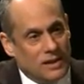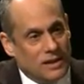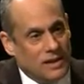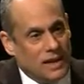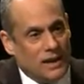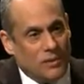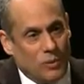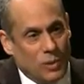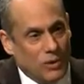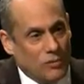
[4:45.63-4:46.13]

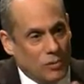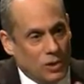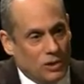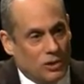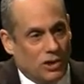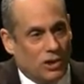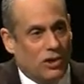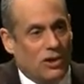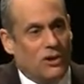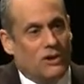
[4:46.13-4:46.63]
that we
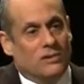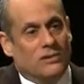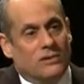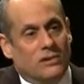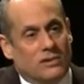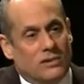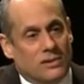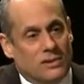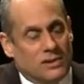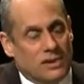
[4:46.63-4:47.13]
return
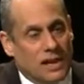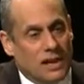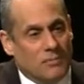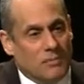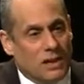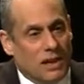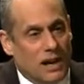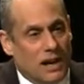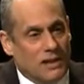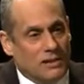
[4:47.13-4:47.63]
to the
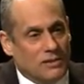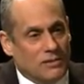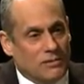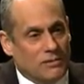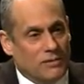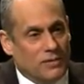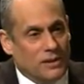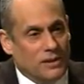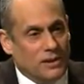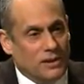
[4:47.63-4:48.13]
same kinds of
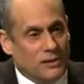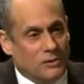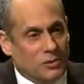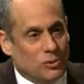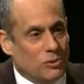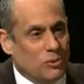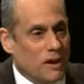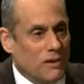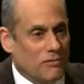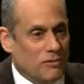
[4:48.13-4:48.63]
feelings
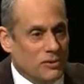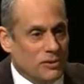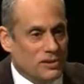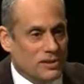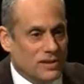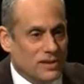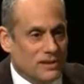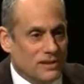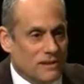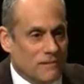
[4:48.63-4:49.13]
or
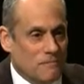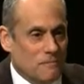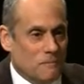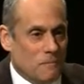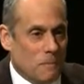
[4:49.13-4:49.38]
references